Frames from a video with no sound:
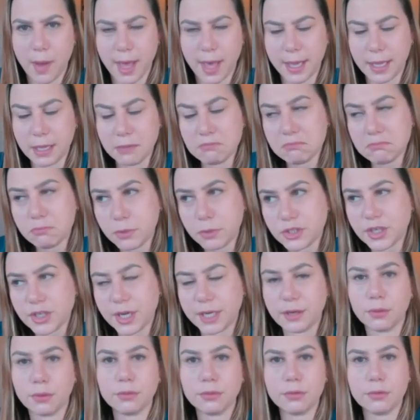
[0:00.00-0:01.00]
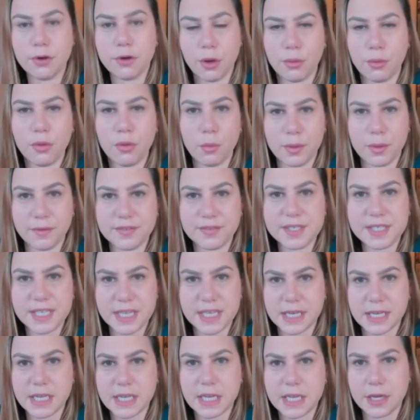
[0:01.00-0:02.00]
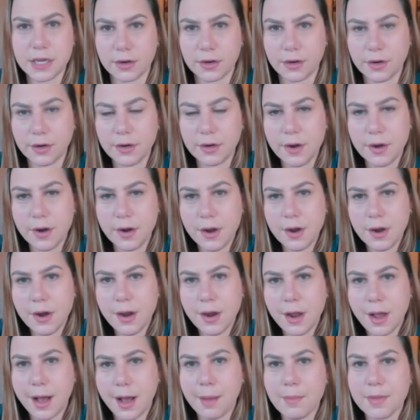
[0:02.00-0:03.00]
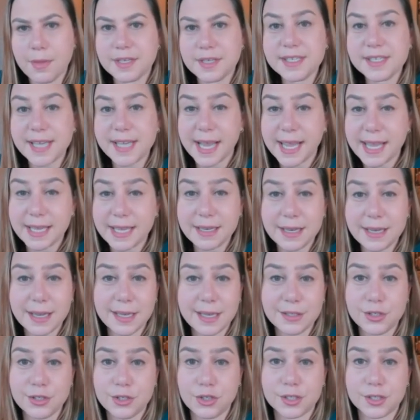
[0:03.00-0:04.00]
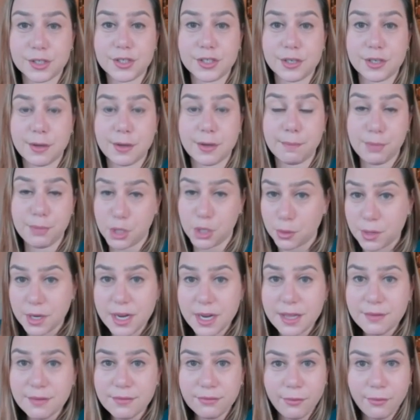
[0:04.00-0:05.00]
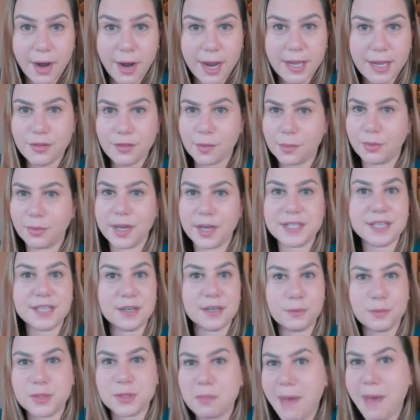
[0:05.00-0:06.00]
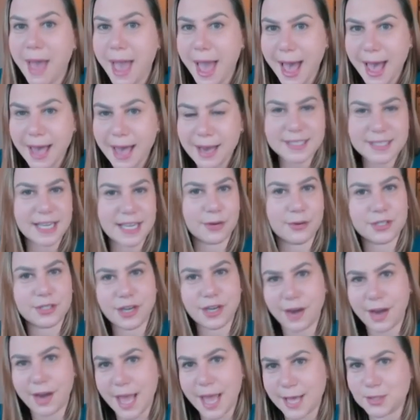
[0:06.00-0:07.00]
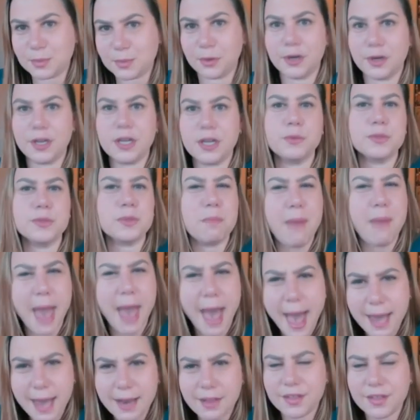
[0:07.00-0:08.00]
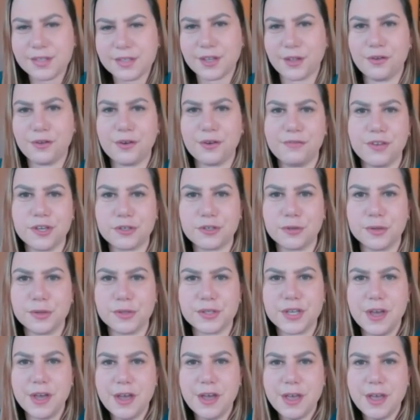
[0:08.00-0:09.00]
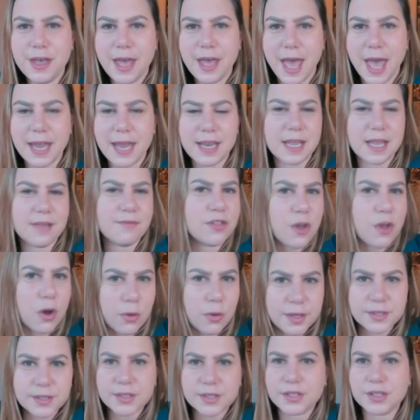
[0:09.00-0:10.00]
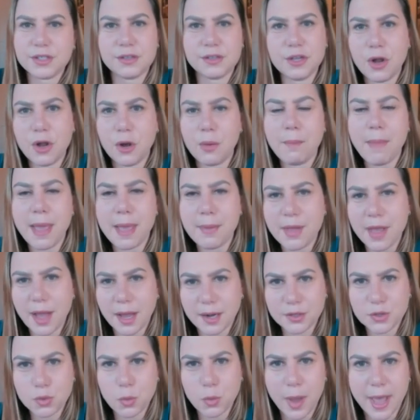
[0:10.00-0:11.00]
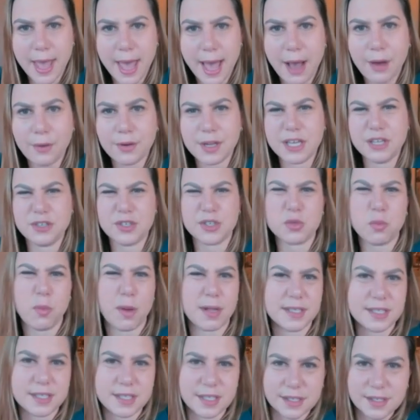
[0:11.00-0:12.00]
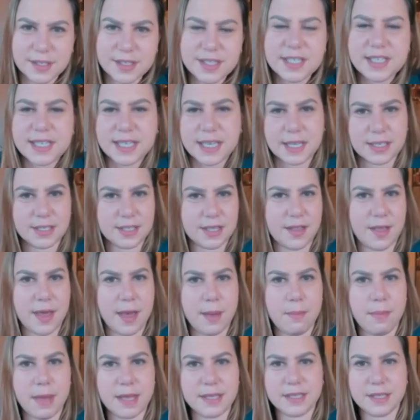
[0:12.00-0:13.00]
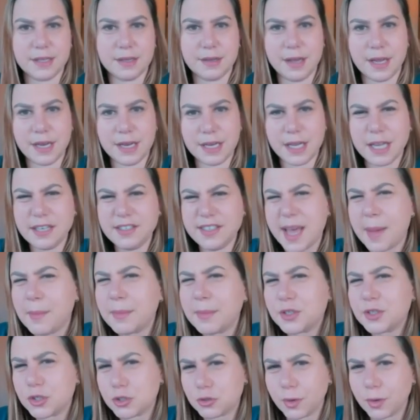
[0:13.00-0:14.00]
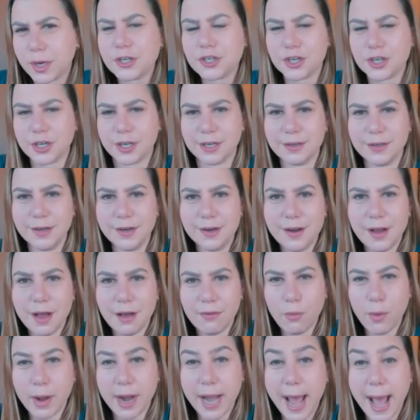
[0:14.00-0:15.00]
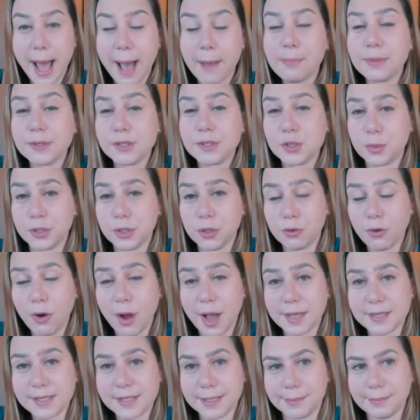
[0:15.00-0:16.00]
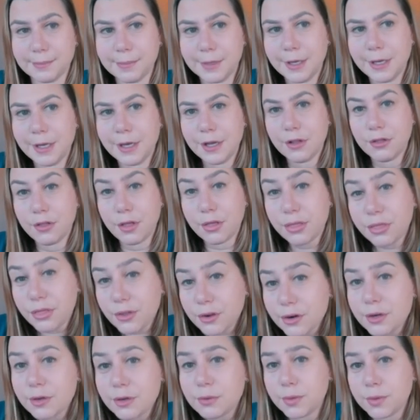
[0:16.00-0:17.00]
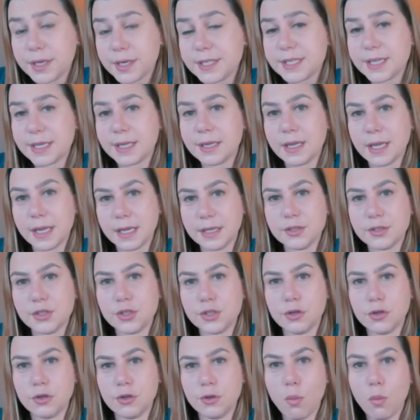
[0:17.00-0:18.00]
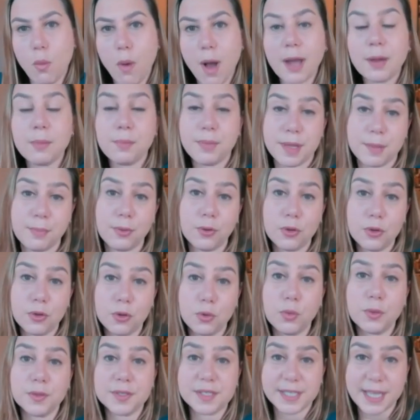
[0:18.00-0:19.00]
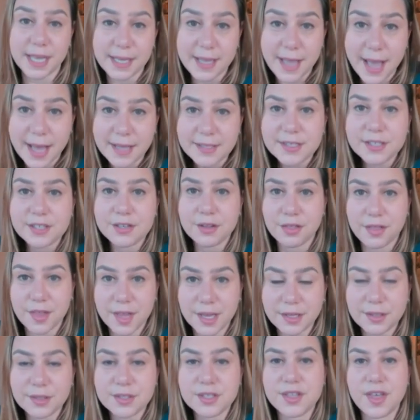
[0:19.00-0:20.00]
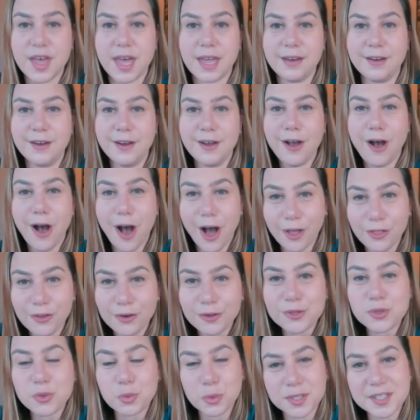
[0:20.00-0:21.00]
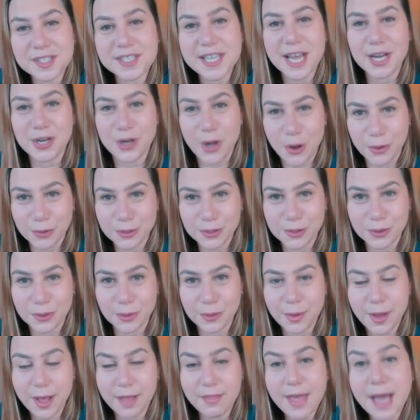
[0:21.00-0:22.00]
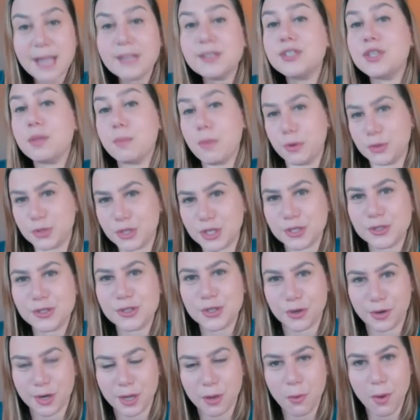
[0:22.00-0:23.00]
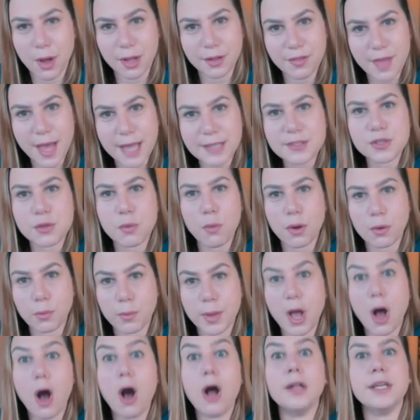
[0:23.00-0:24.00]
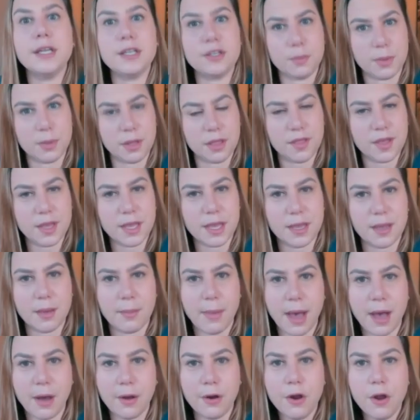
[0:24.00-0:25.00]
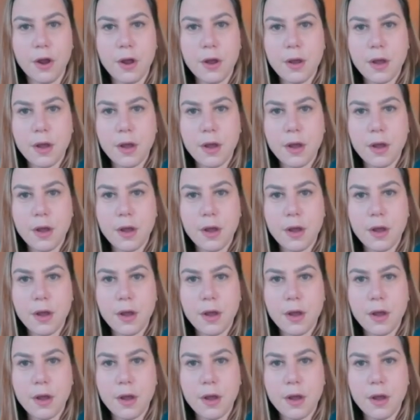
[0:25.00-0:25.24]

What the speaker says: way, which I don't know that we've seen here. Second is just punitive, right? The president was mad at Secretary Esper. He was mad at these other officials. And even though he's, maybe on his way out, he just wants to stick it to them as a demonstration of what happens when you cross him. The third reason is you want people who will say yes to things that others would say no to. And that's the most concerning one. That's the one we all need to be thinking about.